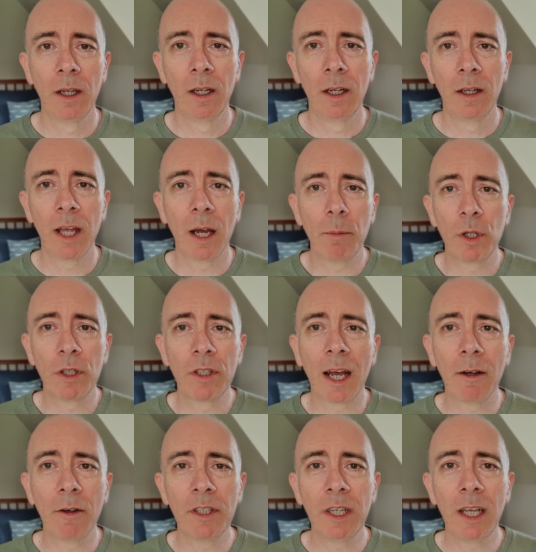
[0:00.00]
That
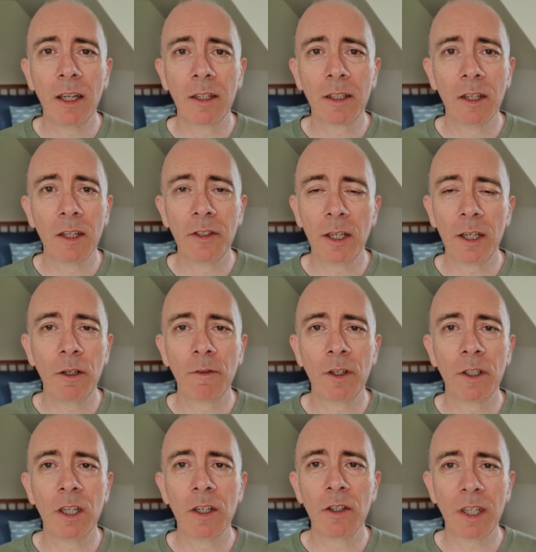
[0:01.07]
brutality had continued for
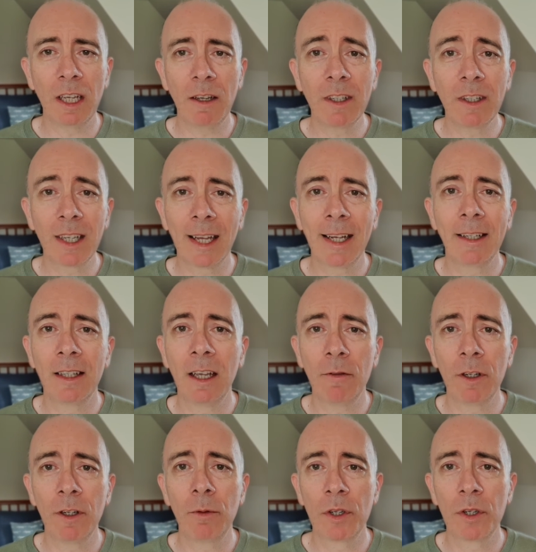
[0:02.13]
years. Even King
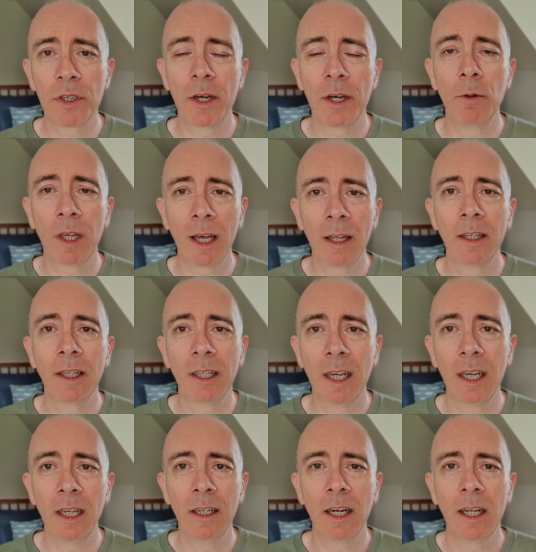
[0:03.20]
David was still killing
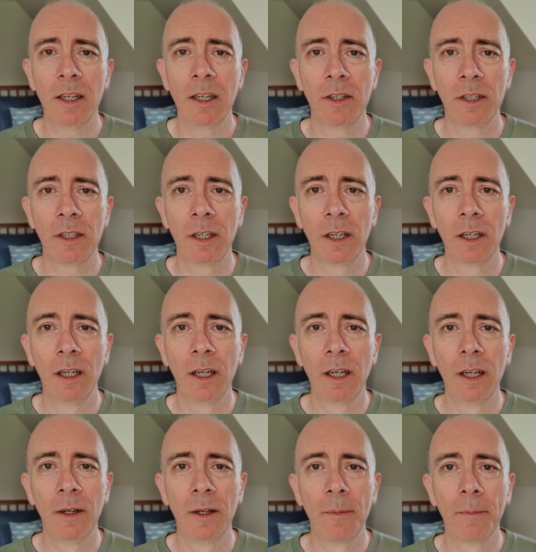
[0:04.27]
Canaanites.
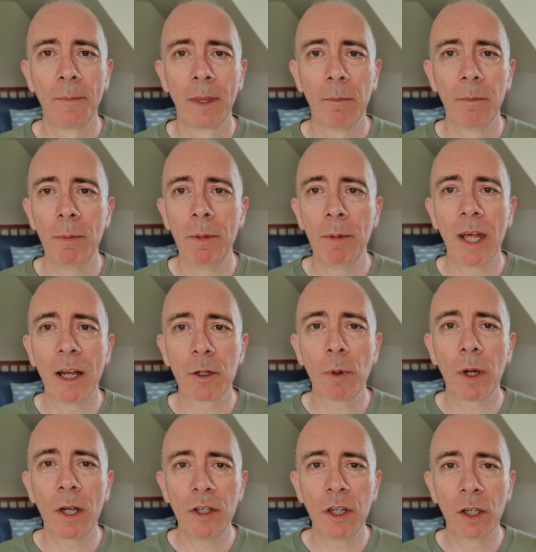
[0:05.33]
Maybe that's why
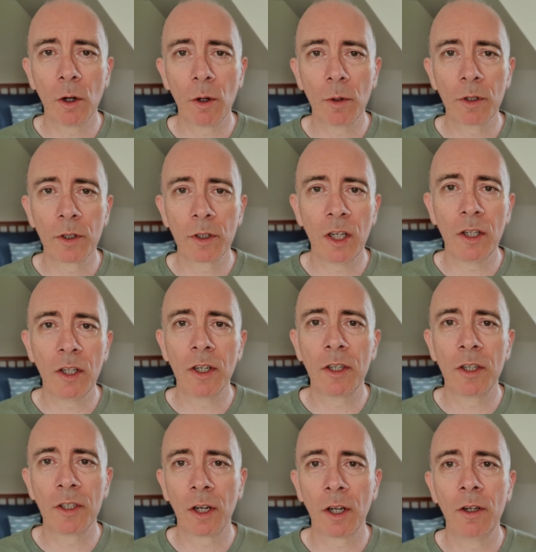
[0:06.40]
she calls Jesus
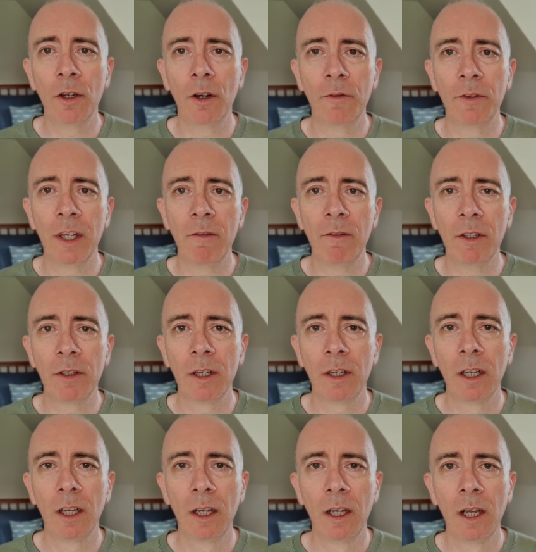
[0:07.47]
son of David.
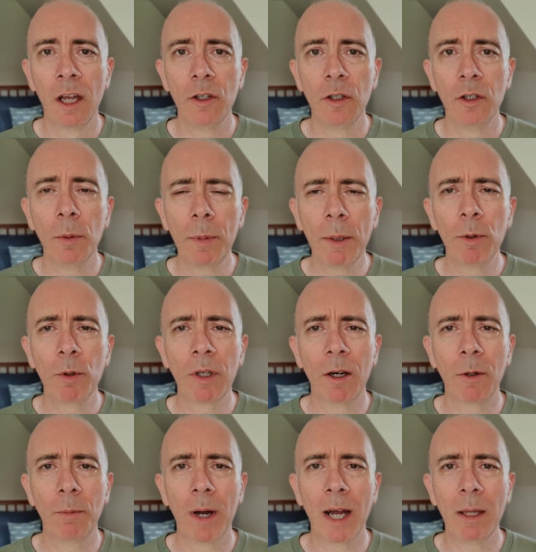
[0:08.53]
Your people killed
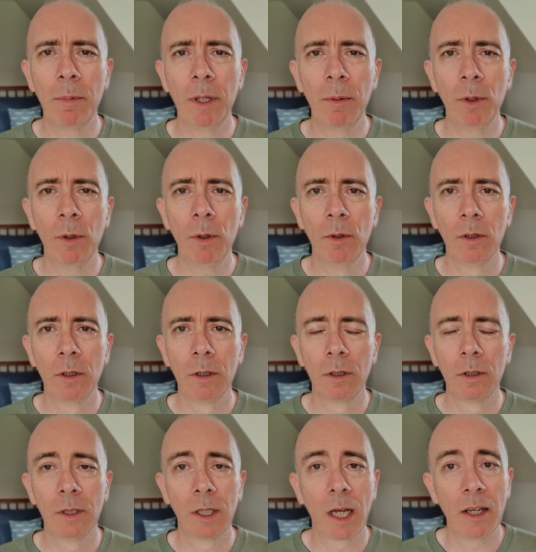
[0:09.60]
my people.
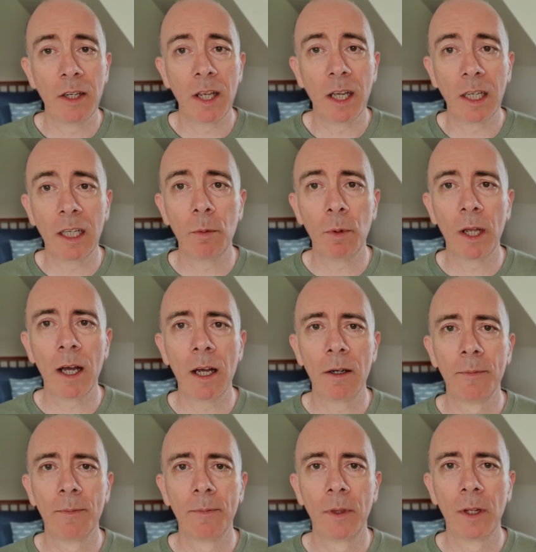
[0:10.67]
And yet here we are,
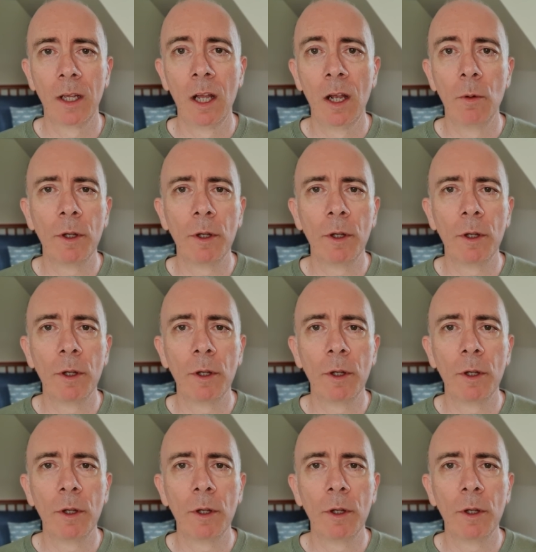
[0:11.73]
with